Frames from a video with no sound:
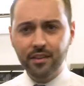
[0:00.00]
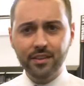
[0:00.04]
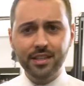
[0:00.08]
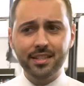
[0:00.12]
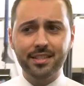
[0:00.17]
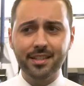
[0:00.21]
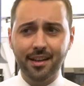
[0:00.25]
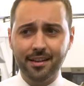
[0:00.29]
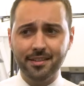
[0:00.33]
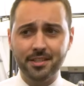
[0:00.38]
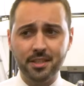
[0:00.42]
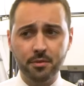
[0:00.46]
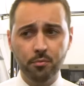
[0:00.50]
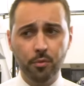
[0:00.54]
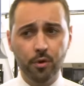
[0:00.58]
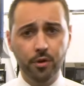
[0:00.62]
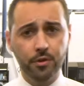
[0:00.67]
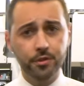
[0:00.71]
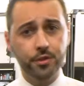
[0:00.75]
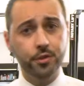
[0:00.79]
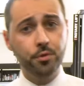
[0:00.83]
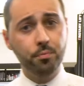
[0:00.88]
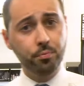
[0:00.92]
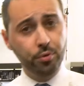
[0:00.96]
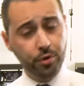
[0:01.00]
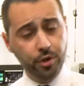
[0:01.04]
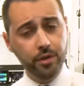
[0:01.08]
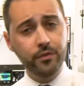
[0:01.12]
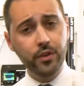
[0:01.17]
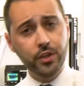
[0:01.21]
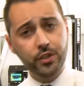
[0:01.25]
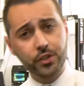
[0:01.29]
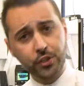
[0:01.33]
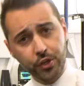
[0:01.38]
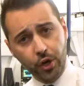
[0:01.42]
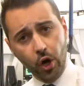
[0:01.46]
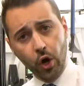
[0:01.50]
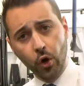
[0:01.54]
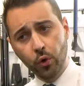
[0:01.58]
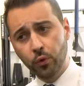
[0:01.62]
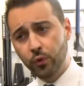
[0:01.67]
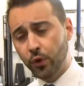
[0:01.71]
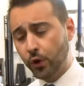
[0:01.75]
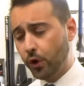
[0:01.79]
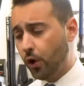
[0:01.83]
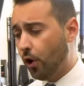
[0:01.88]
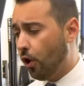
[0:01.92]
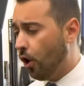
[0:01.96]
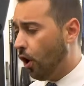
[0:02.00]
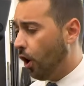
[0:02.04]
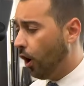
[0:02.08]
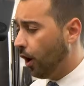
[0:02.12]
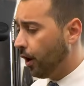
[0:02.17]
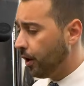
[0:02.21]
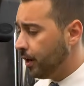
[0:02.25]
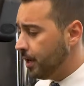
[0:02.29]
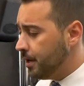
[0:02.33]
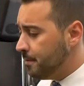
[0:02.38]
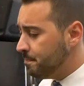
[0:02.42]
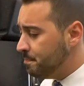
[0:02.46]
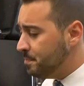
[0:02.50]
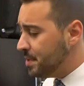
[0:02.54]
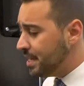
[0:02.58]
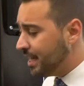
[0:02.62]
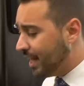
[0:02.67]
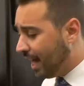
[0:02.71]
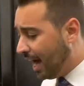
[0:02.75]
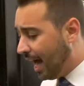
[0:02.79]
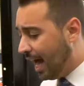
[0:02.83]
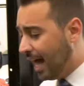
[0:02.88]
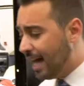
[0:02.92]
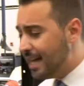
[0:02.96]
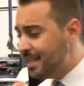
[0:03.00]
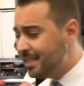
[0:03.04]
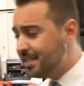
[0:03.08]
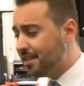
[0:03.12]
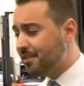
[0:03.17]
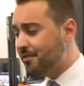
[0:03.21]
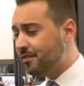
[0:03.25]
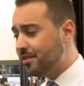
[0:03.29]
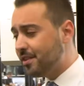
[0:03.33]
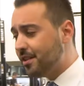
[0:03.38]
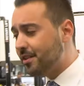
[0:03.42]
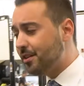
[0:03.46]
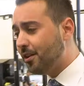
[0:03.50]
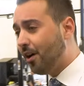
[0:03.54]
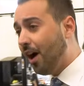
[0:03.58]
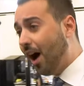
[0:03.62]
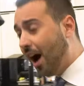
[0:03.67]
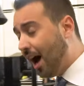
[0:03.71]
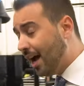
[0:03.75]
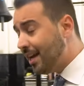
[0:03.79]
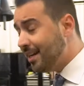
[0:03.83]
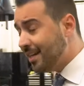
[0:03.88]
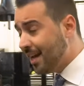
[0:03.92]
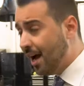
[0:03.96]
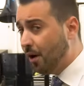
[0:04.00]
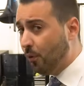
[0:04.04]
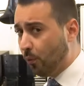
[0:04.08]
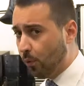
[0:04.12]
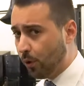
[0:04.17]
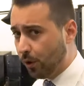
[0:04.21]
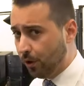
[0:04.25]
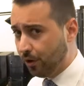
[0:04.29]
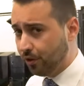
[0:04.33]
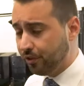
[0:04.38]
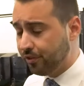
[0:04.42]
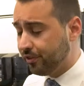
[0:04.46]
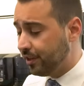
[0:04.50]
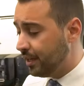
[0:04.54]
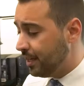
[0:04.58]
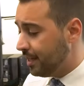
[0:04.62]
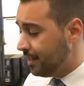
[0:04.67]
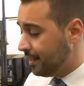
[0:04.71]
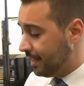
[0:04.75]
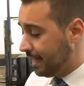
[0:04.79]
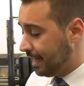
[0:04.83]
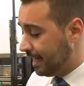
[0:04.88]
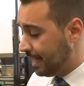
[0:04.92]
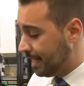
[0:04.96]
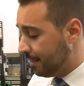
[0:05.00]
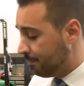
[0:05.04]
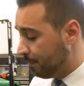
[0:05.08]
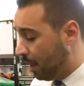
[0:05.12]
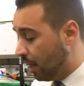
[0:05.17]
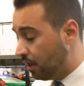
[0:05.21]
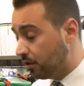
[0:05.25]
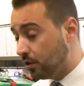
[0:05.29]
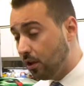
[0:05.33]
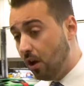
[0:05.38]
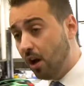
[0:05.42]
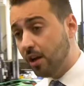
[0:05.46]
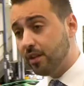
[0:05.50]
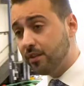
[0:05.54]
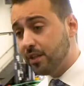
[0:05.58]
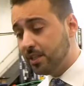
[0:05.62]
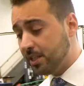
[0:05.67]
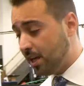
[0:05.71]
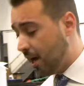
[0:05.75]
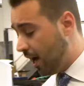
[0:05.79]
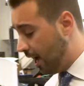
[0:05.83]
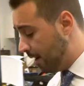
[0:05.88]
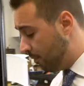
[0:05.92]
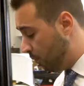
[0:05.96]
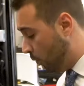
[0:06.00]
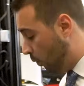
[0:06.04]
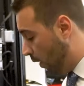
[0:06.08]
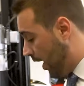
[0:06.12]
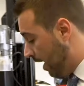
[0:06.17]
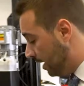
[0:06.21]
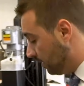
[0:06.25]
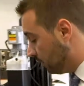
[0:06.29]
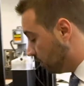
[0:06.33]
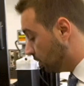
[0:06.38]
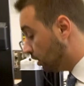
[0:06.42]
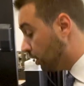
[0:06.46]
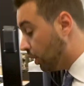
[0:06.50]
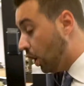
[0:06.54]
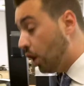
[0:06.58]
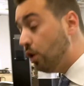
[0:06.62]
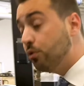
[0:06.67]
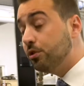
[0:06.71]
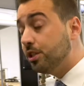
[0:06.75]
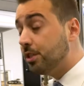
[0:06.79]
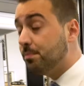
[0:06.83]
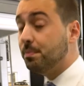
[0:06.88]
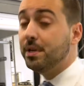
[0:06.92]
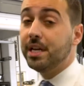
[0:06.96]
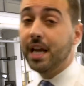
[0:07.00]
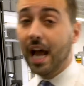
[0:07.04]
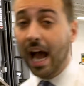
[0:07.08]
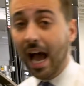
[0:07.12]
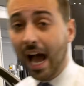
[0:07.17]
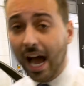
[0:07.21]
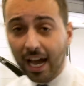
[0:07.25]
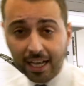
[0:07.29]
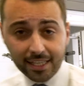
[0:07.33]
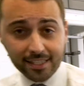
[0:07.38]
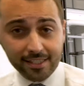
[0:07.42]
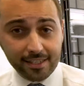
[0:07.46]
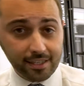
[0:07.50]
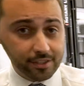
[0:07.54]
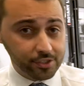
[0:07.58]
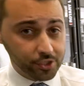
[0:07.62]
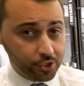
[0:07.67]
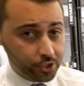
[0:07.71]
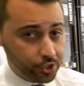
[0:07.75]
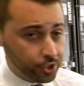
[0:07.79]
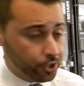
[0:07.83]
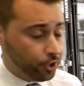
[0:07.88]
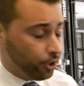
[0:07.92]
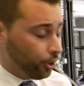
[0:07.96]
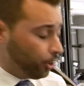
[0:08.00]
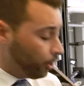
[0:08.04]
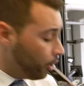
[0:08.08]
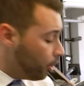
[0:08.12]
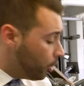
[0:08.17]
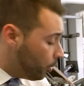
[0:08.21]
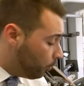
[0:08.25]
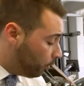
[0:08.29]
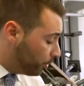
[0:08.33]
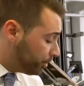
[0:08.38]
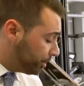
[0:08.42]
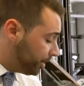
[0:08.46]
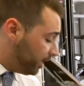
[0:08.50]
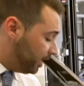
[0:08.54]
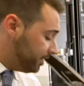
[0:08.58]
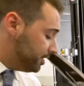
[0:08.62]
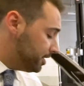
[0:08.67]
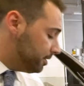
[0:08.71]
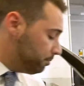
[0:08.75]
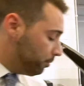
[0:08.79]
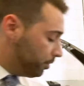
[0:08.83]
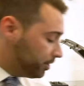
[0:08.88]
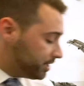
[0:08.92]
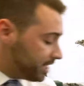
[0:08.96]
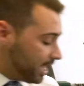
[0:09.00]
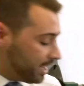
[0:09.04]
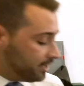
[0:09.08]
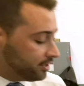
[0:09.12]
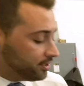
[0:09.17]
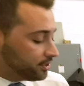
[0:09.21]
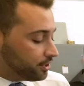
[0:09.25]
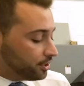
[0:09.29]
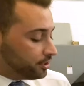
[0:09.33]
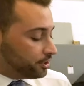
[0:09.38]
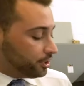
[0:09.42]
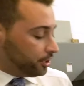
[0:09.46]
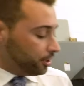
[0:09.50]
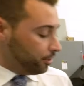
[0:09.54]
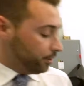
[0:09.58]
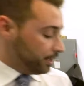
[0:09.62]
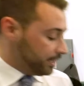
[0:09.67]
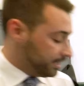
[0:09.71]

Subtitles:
of these customers who previously owned the car, because of their high net worth, a lot of the time when low-speed accidents occur, what the customer tends to do